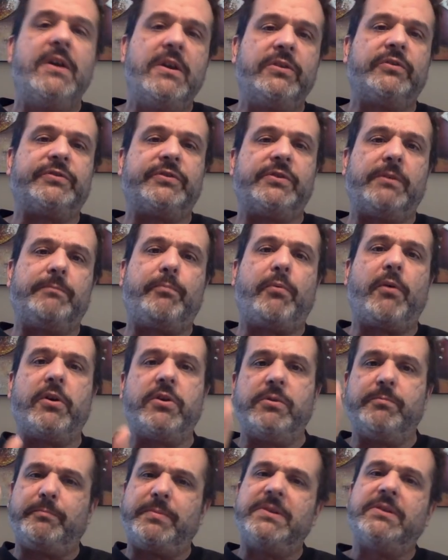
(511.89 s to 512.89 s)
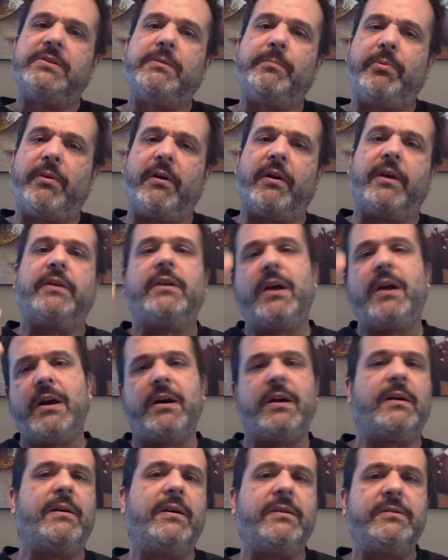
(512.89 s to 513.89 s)
There's a little part you peel apart,
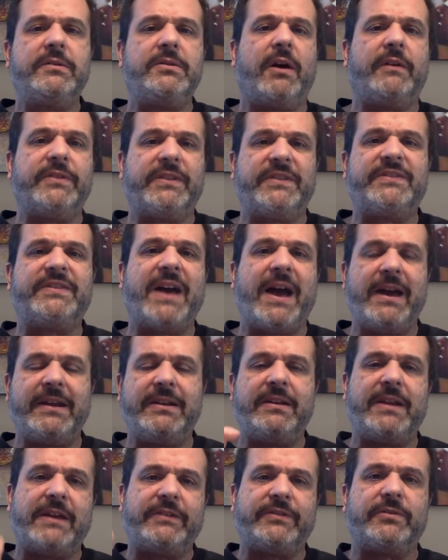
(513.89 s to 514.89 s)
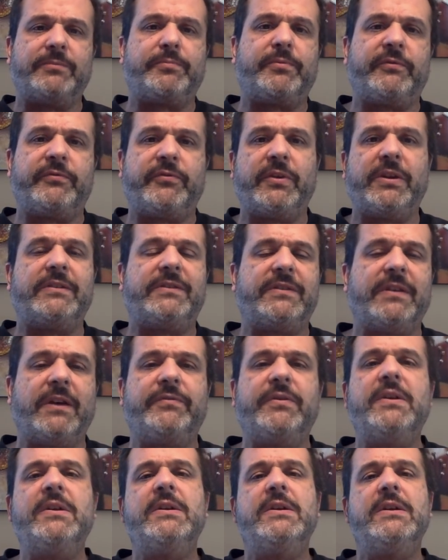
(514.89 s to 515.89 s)
on the side. It has a little perforated
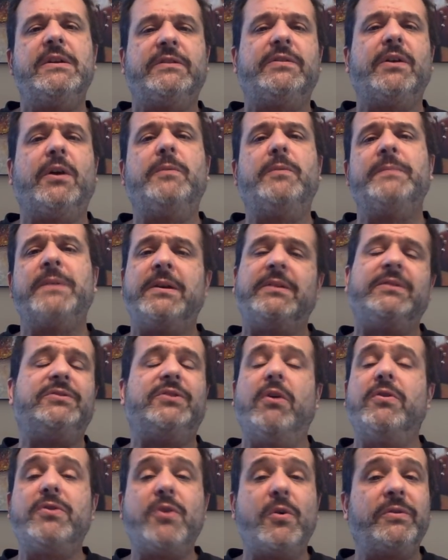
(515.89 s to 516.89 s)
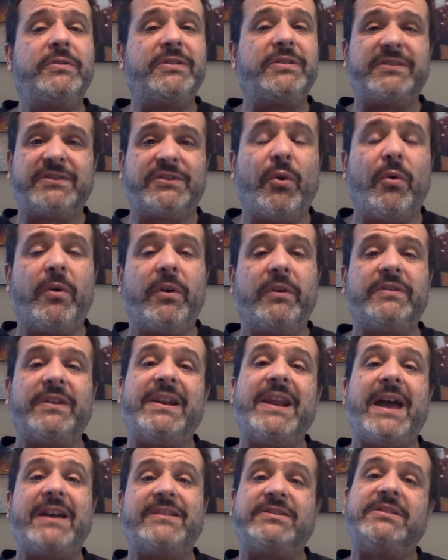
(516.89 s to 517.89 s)
stuff. So don't go into stores
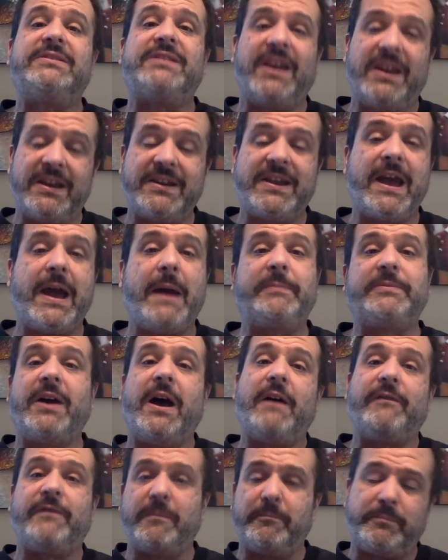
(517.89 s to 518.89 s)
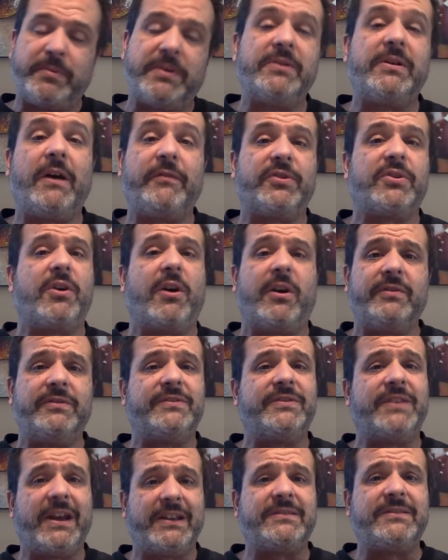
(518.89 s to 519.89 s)
and actually take caps off and peel off the
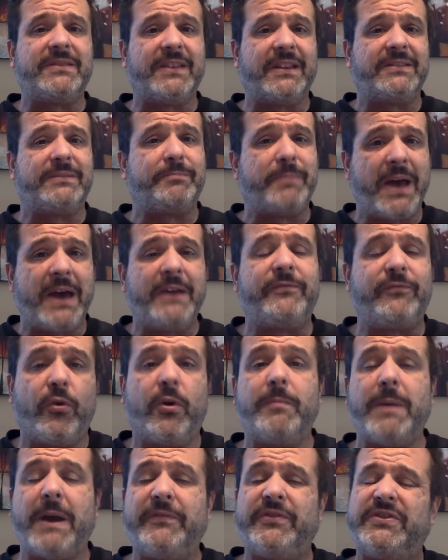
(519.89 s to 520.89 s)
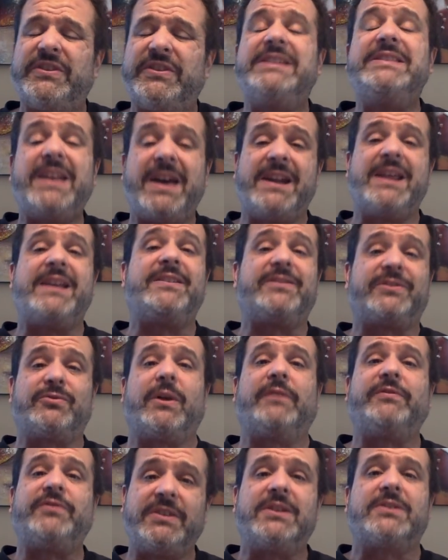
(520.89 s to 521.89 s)
cartons. That's bad form. I've seen that at a
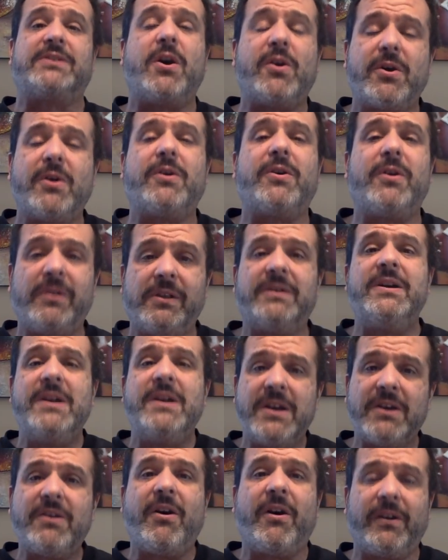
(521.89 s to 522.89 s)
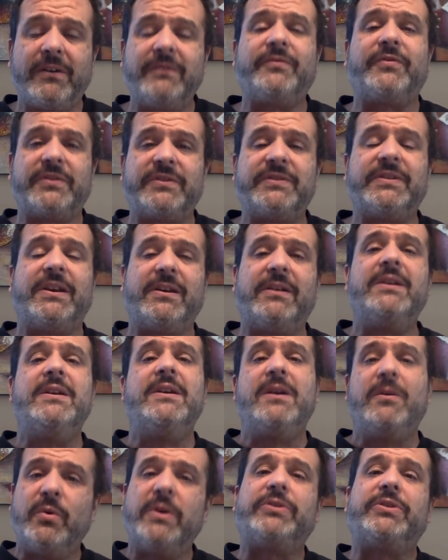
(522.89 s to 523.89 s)
store. I've seen a Coca-Cola carton for sale
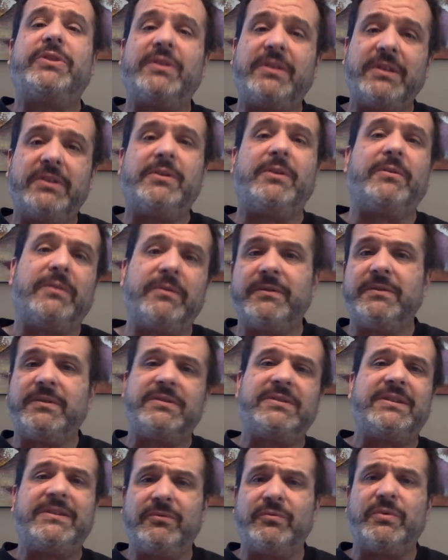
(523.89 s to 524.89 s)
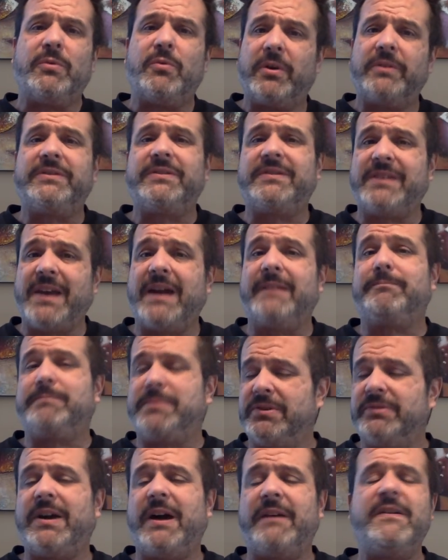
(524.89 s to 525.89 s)
with the little rewards tag
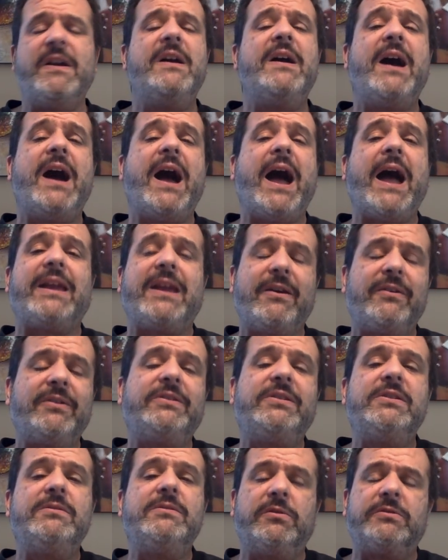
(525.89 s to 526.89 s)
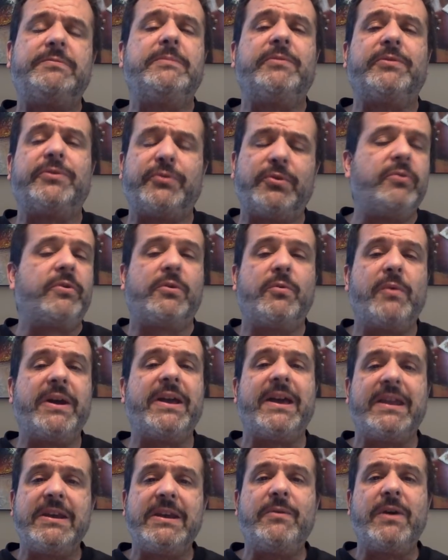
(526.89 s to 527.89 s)
peeled off. I guarantee you most people throw it
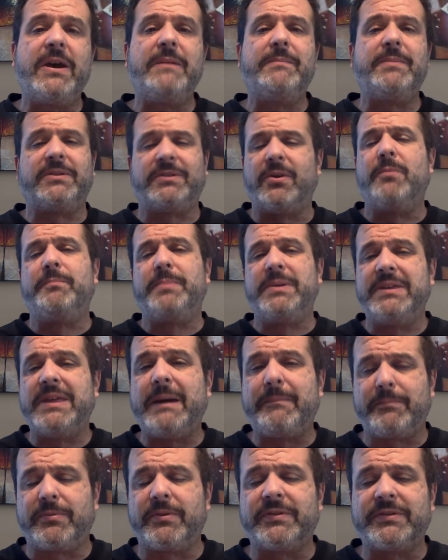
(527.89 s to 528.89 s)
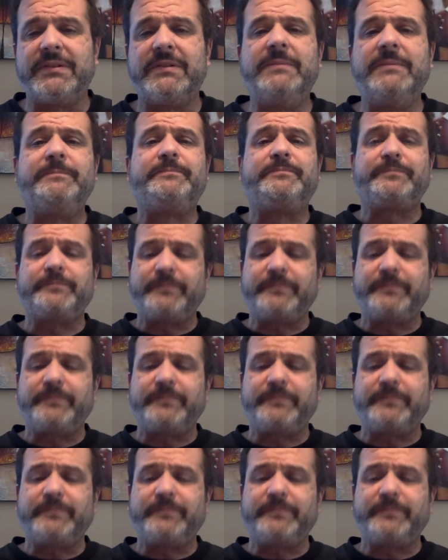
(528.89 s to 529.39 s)
away anyway, but don't be that person.